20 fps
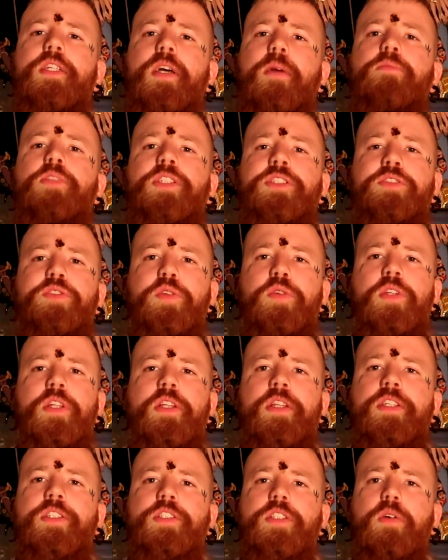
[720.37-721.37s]
I'm just new to
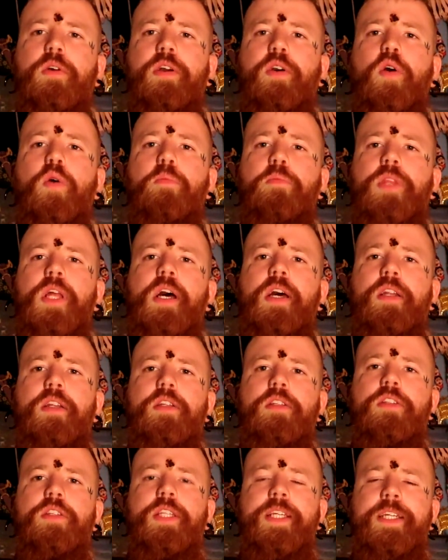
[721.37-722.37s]
this, so I hope that
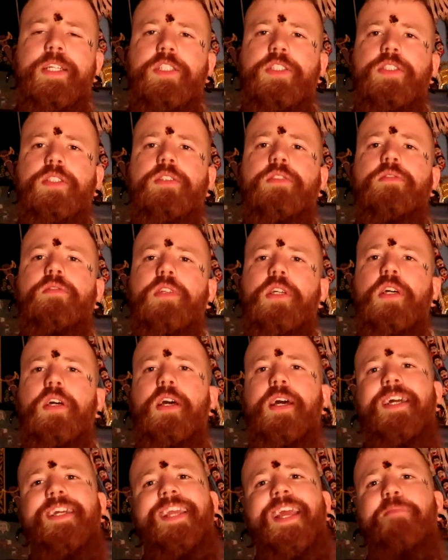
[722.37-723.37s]
things
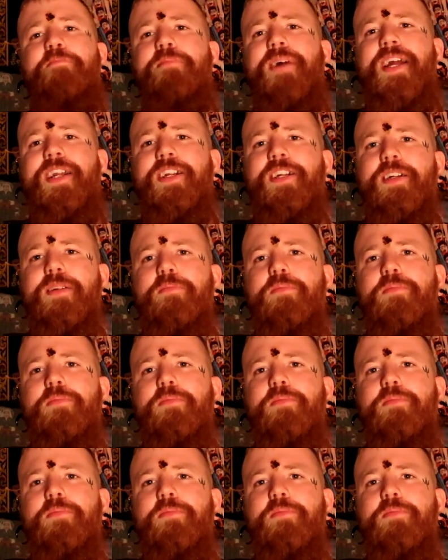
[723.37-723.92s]
get better.